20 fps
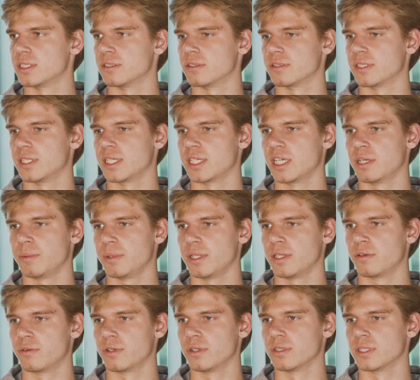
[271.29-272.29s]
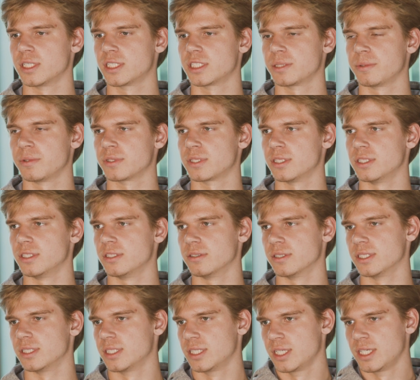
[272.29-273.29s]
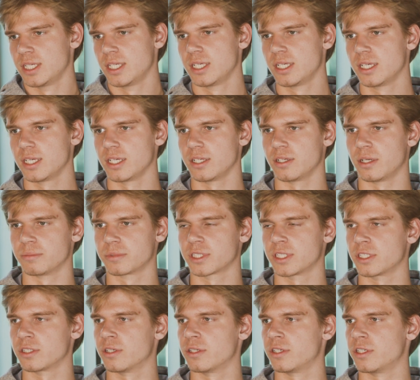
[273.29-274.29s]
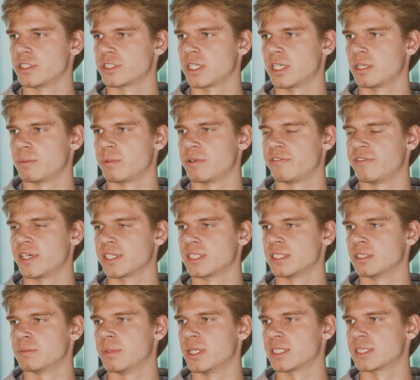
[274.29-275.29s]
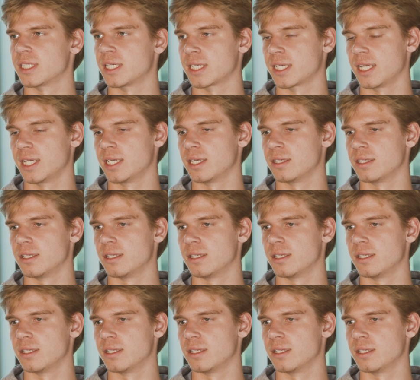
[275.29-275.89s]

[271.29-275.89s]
You know, they give me the role, they tell me what to do, and, you know, I'm just going to go there and try to perfect it as best I can.